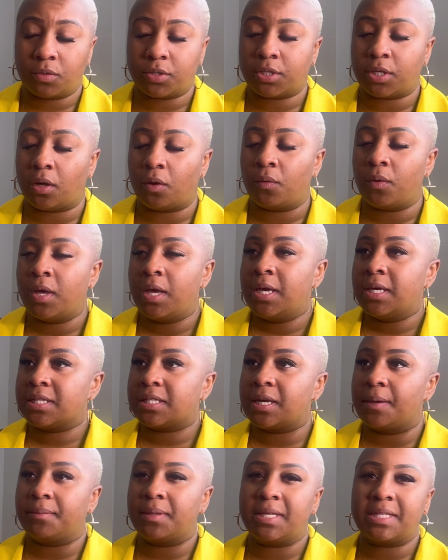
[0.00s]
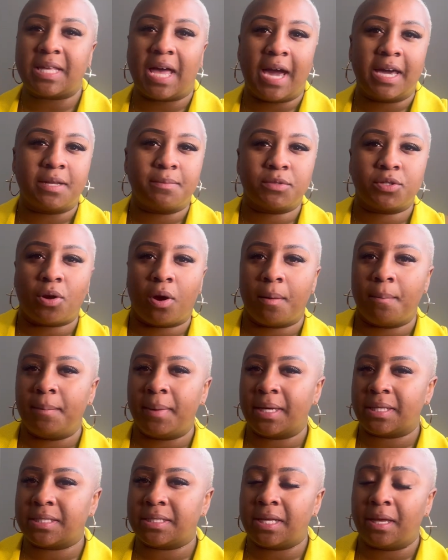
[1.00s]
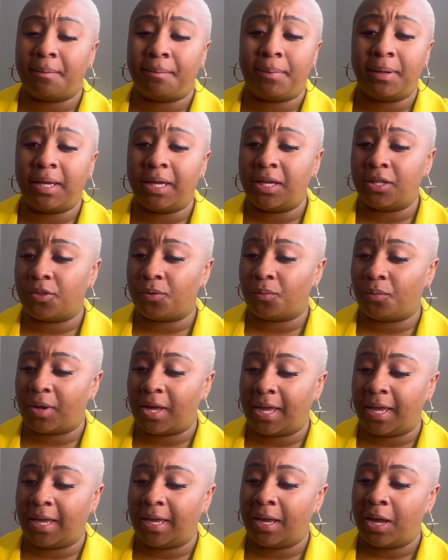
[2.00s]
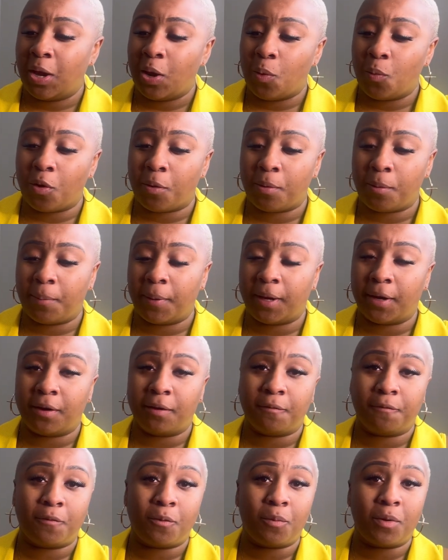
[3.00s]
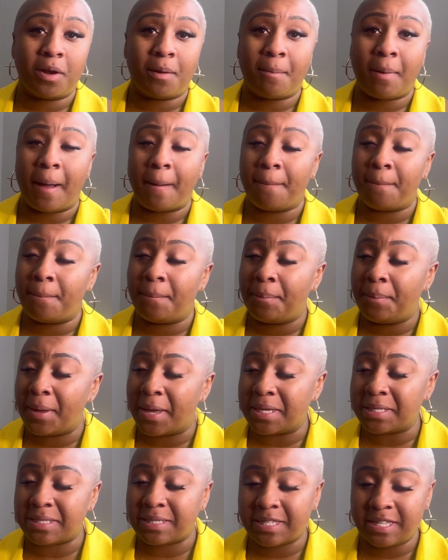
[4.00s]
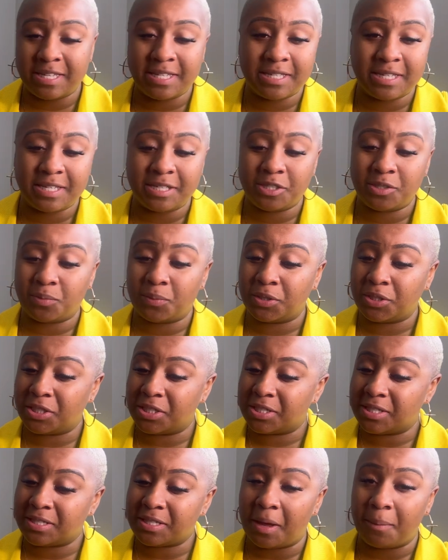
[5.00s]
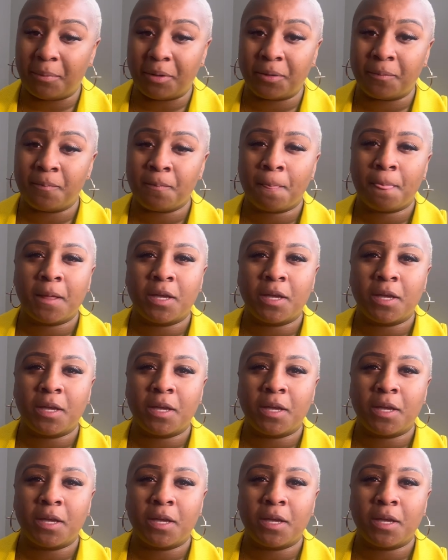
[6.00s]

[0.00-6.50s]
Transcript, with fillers: So some of these items are a mix up, but either way, we're preparing for one of my best seasons, which is summer.